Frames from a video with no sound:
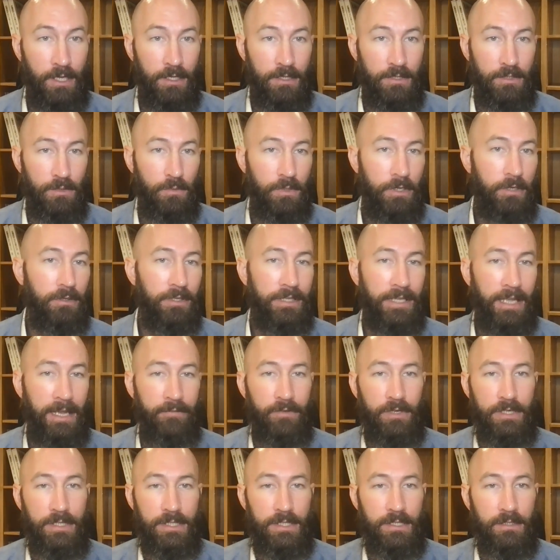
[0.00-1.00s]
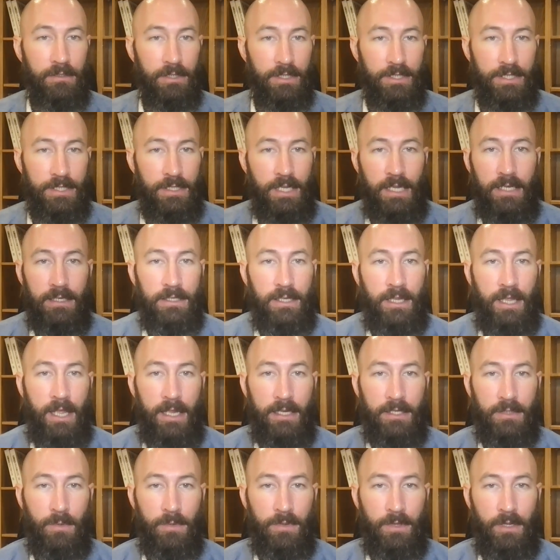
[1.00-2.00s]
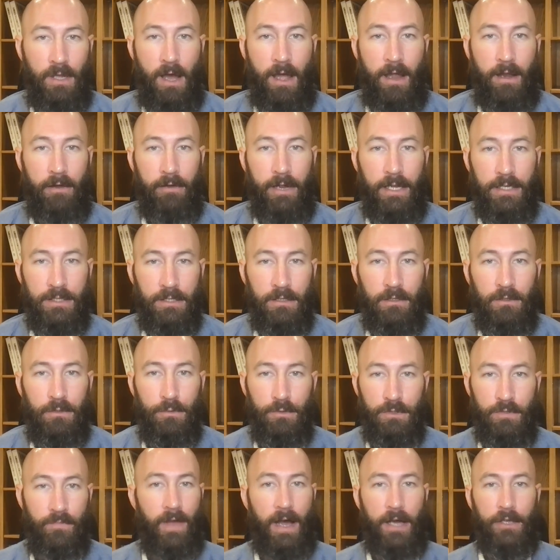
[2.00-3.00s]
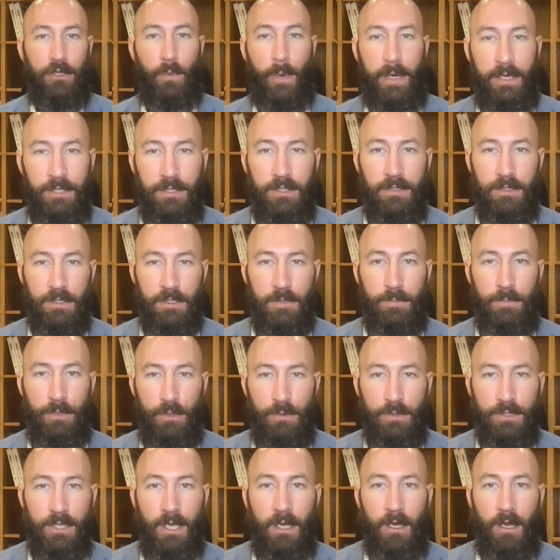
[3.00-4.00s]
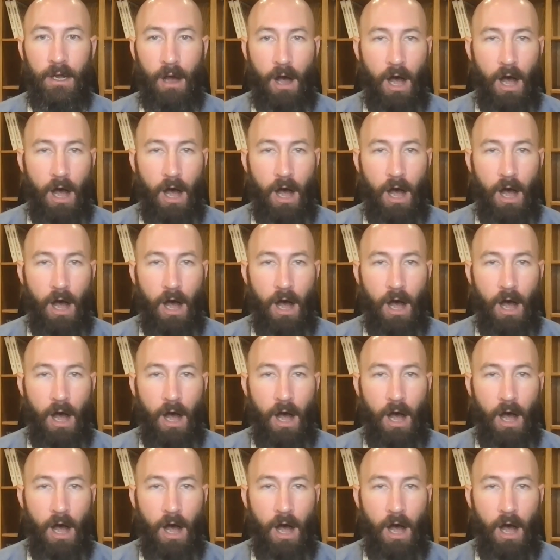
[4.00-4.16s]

So nearly every single estate case with the IRS includes valuation disputes,